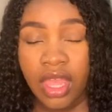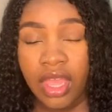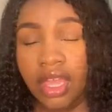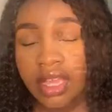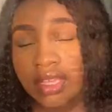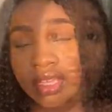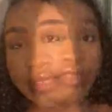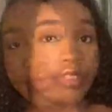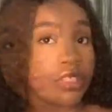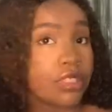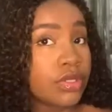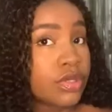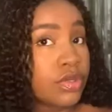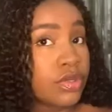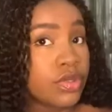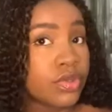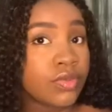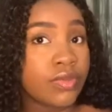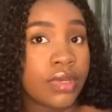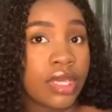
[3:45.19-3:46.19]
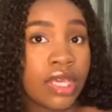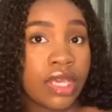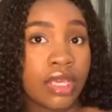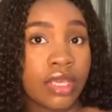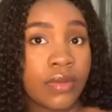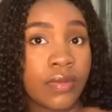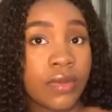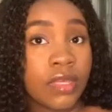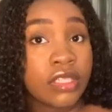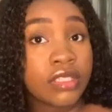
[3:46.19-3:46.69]
Okay, straight to
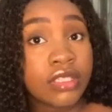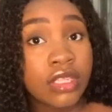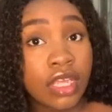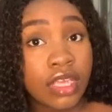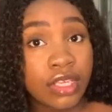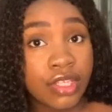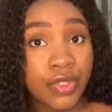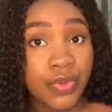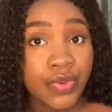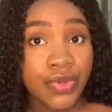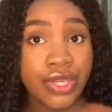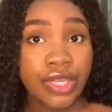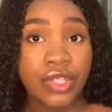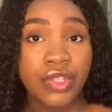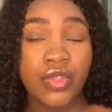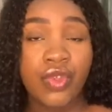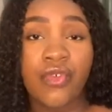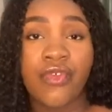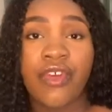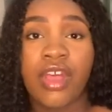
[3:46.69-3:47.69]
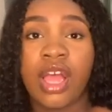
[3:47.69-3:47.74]
my personal experience of